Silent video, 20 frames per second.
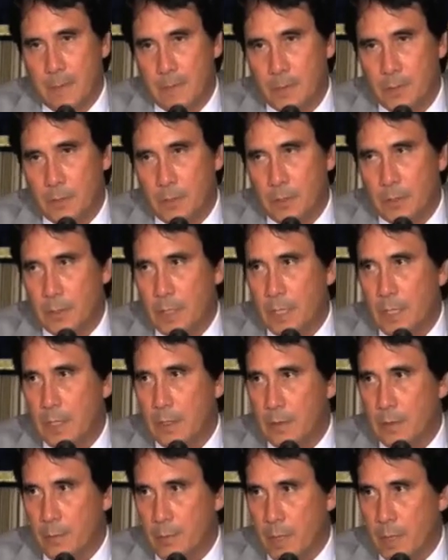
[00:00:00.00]
to take
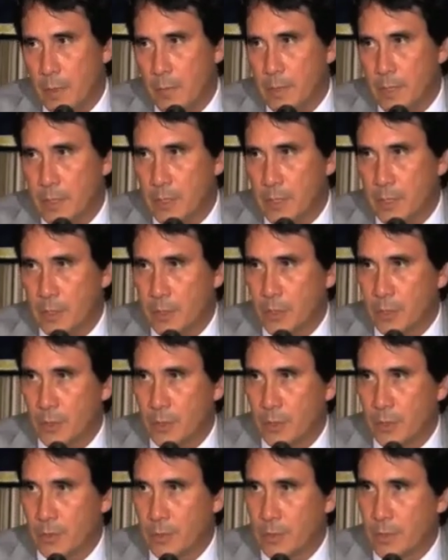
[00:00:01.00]
the public's
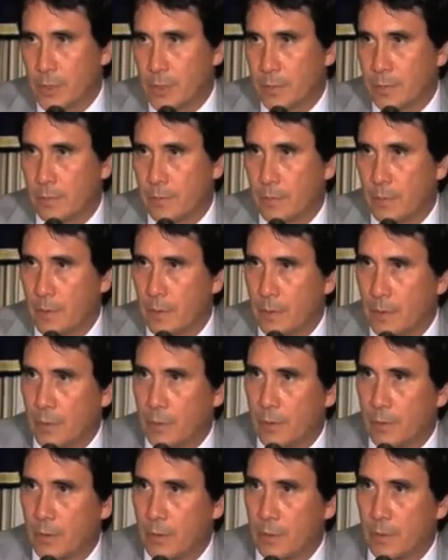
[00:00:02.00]
concerns and
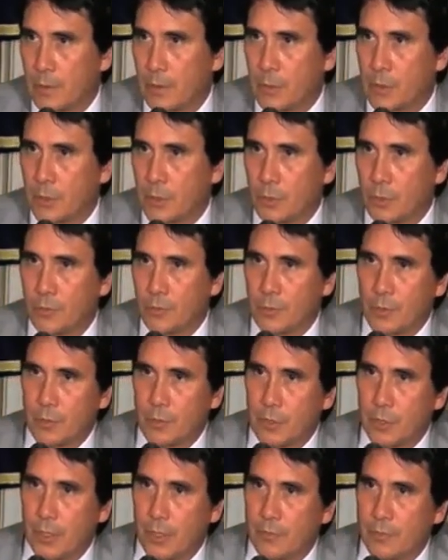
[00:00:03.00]
their concerns for their
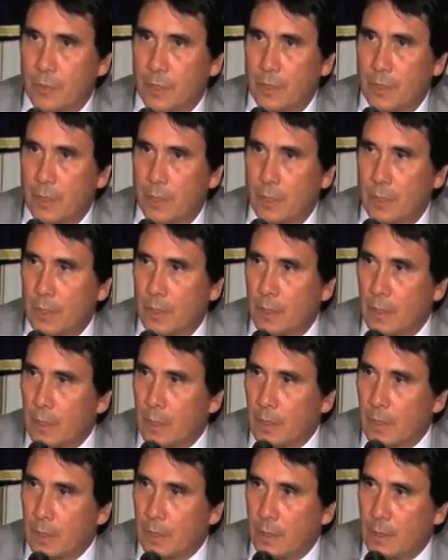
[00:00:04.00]
safety
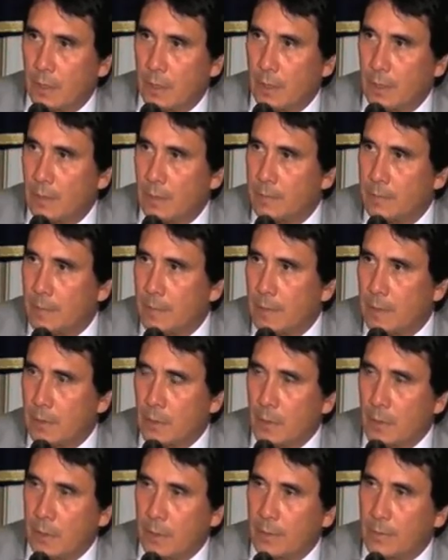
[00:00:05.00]
at
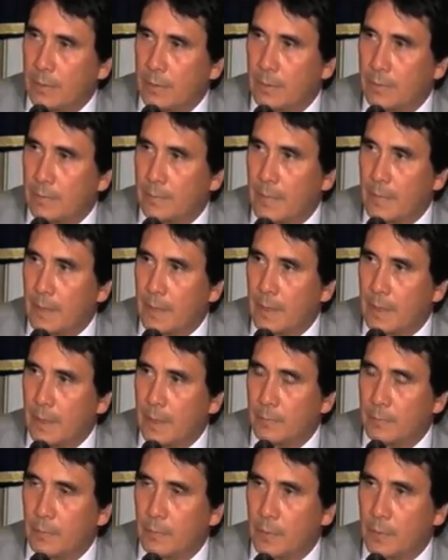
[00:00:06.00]
heart, and